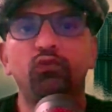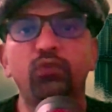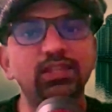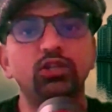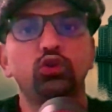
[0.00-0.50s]

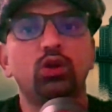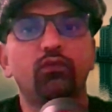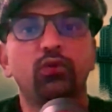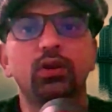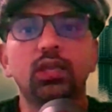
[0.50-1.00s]
Whether you
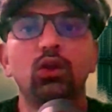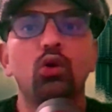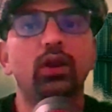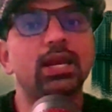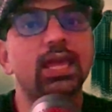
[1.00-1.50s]
are working
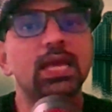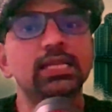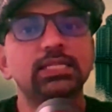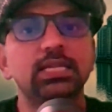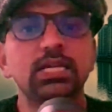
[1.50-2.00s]
on an
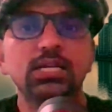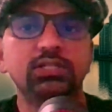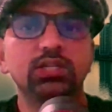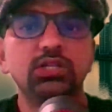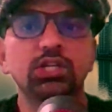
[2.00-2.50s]
essay,
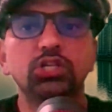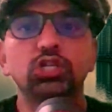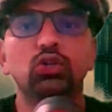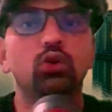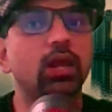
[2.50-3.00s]

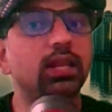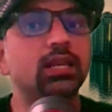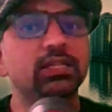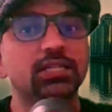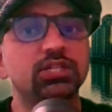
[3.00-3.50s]
dissertation, or any
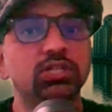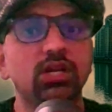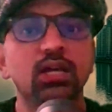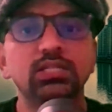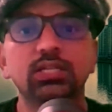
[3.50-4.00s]
research
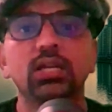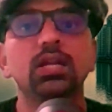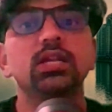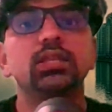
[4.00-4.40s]
task,